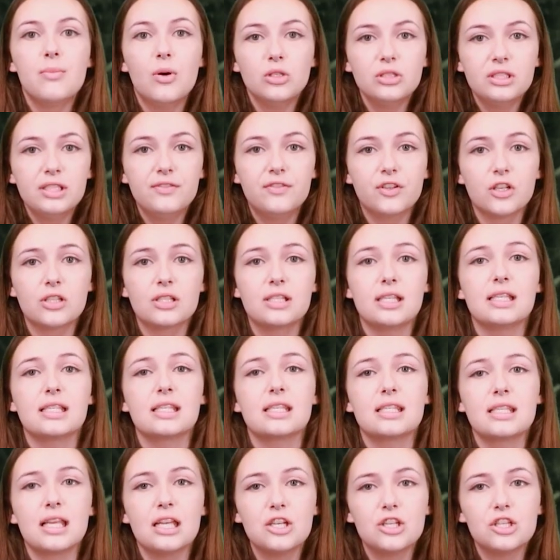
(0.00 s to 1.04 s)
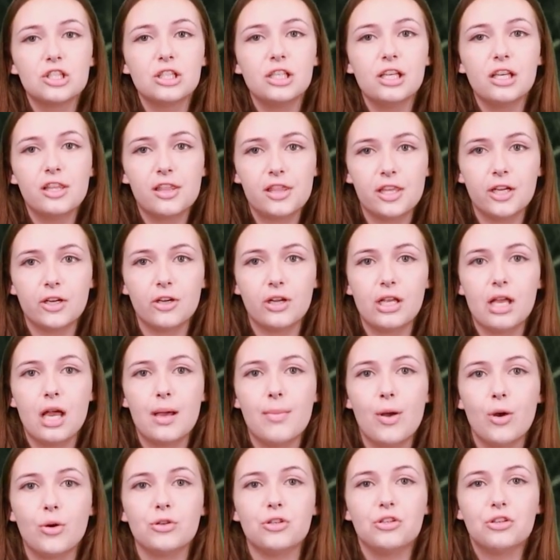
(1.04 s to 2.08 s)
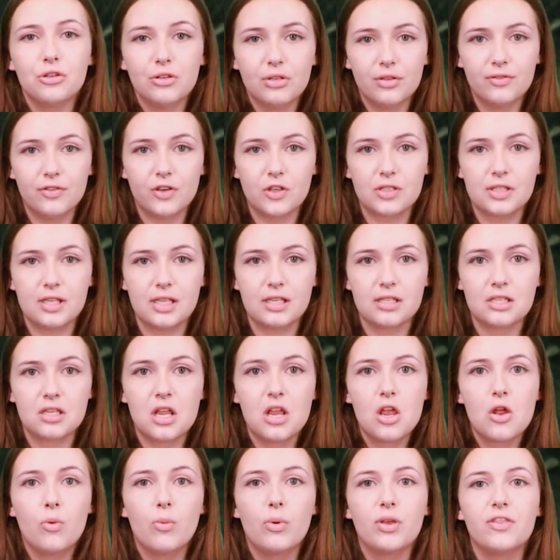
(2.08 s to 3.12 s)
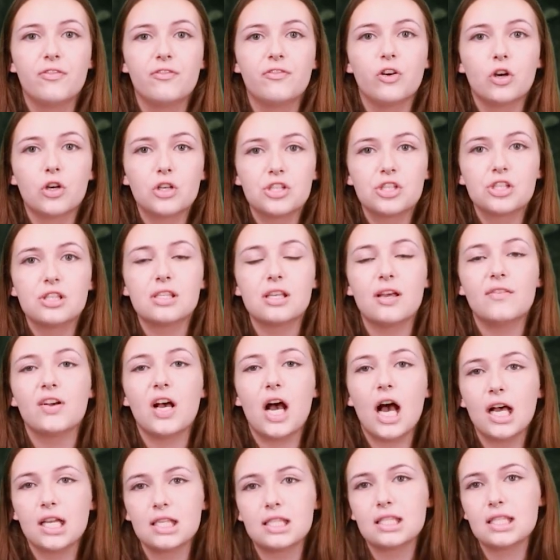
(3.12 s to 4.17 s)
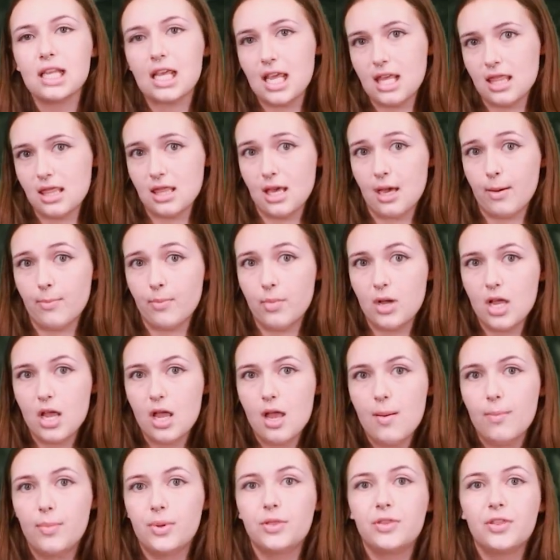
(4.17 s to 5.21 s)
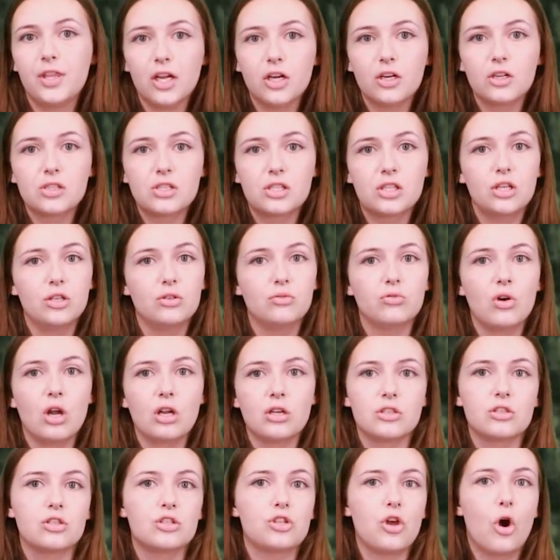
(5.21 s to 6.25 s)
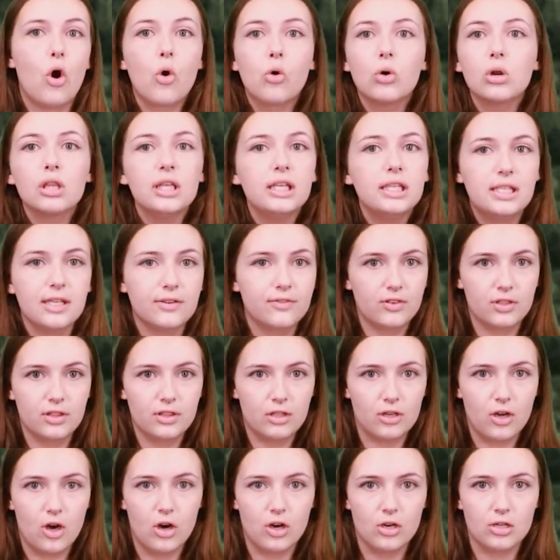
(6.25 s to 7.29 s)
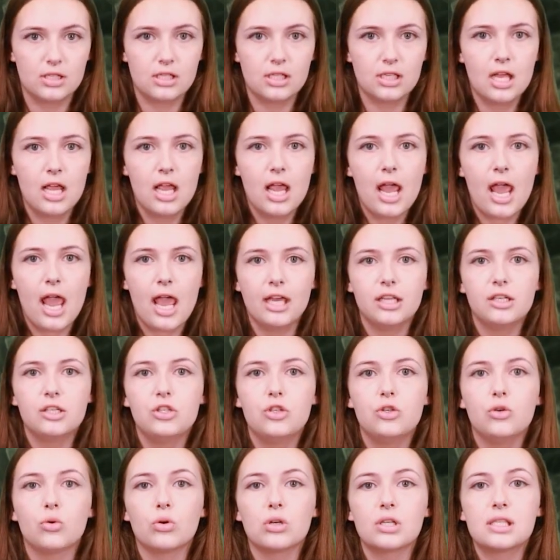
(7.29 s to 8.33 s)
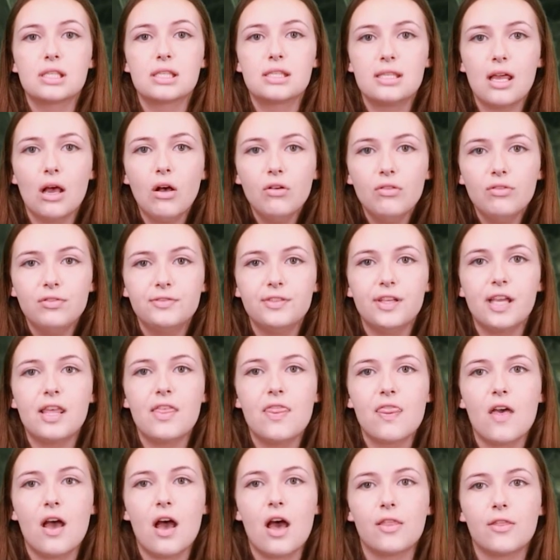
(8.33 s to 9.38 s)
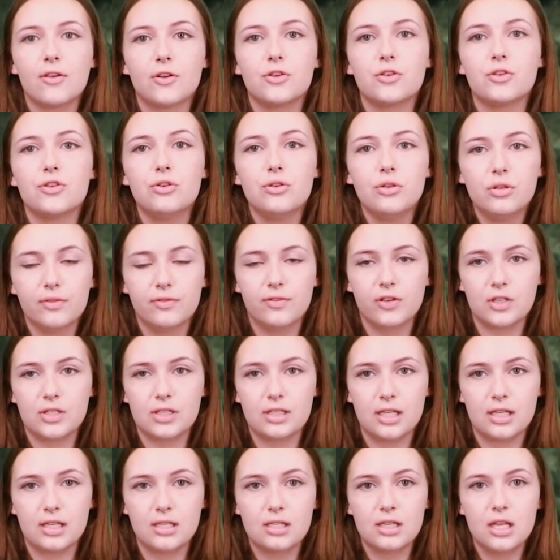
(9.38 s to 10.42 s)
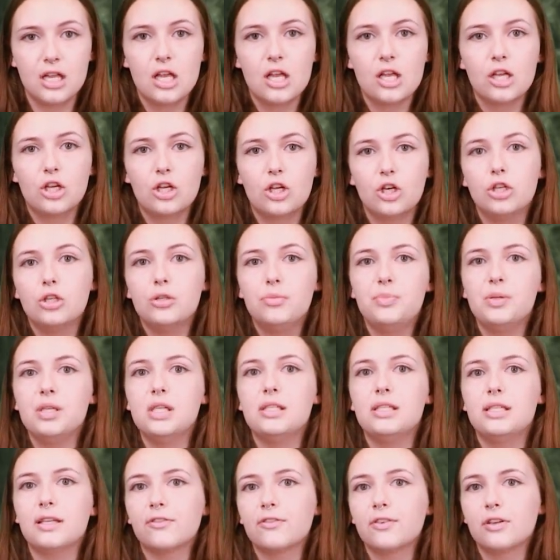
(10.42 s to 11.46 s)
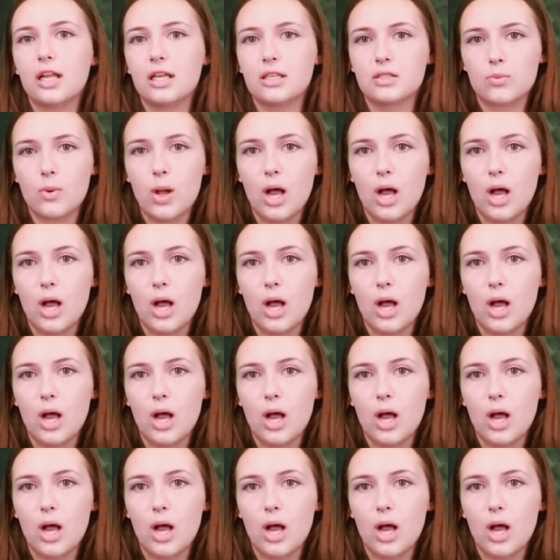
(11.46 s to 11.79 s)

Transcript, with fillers: The multiverse is essentially a theory about universes with versions of us in them, but theirs could run totally different than ours, and yourself in the other universes could be different as